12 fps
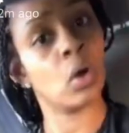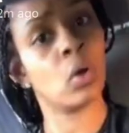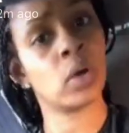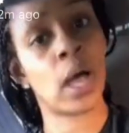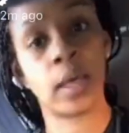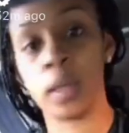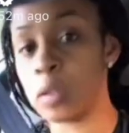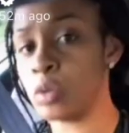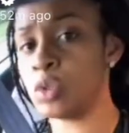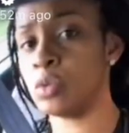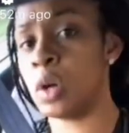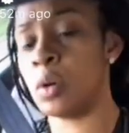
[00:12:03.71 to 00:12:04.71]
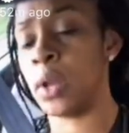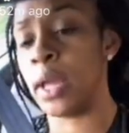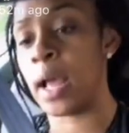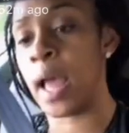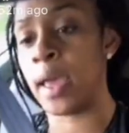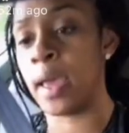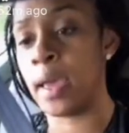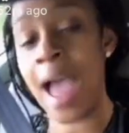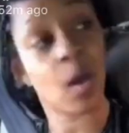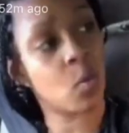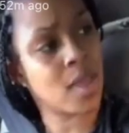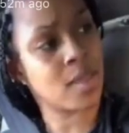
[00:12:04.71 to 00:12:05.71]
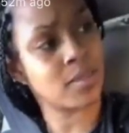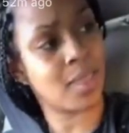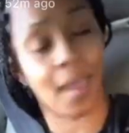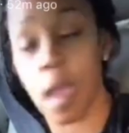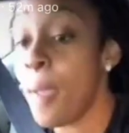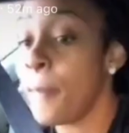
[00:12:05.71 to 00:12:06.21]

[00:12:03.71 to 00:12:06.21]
Okay, oh, don't you go there, Kaya. I went there.